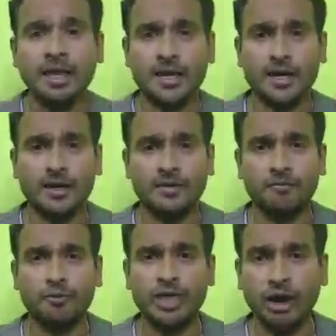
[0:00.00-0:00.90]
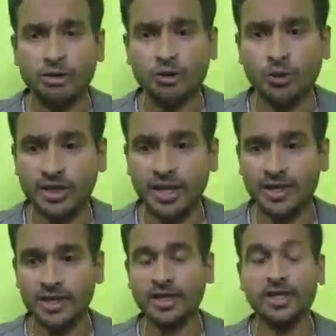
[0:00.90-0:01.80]
Here, without doing
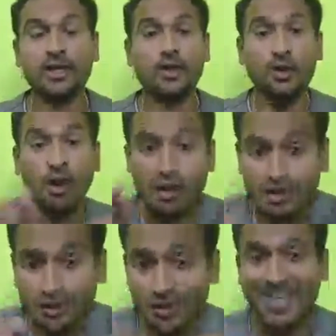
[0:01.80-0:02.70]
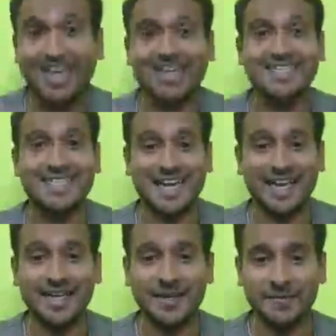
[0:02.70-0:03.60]
any, not doing any
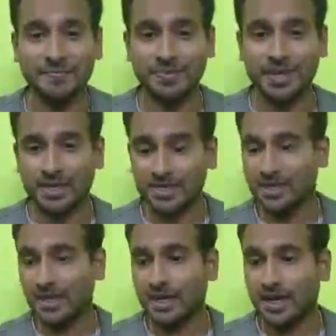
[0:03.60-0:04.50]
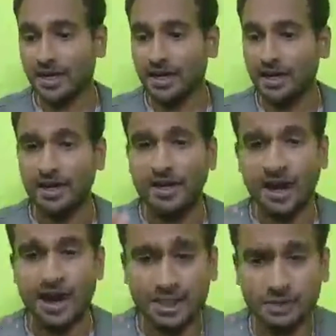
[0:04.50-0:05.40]
delay, uh,
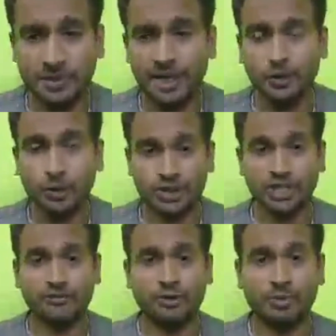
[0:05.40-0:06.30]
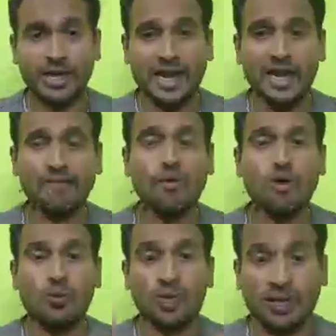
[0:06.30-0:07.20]
ask me any question if you may have,
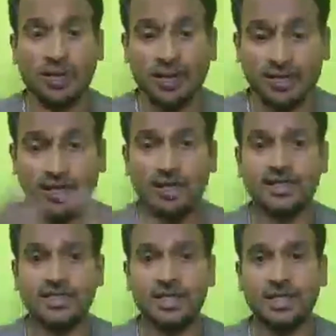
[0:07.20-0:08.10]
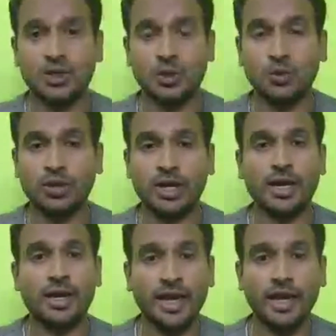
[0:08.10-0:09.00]
or we can take it to
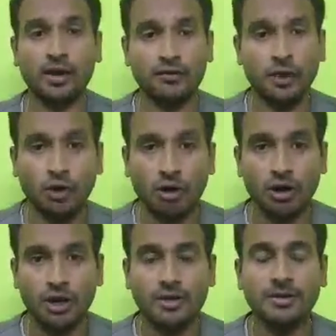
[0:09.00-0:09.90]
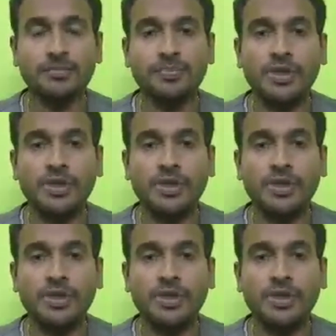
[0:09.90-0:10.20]
the end of the call.